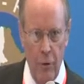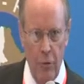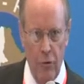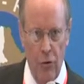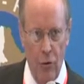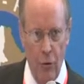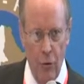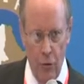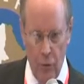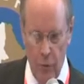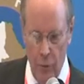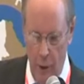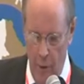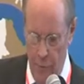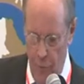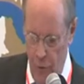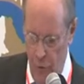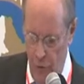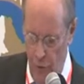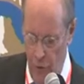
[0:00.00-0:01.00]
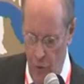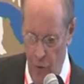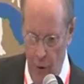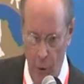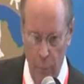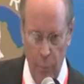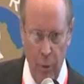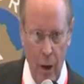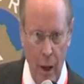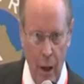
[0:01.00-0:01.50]
insurance coverages that
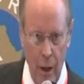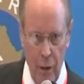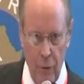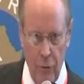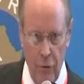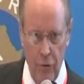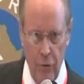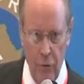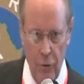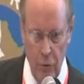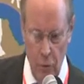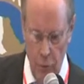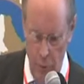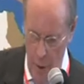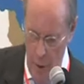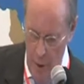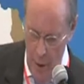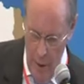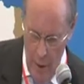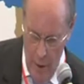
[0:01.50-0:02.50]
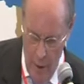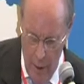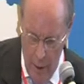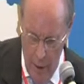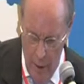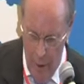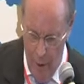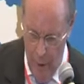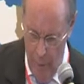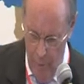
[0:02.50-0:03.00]
apply to
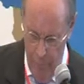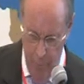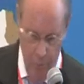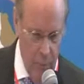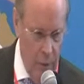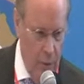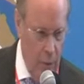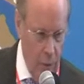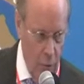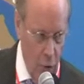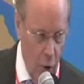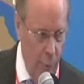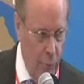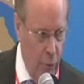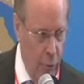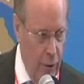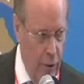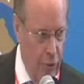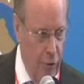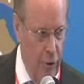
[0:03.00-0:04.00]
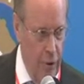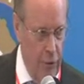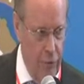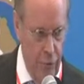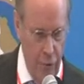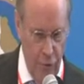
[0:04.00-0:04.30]
the operator's extra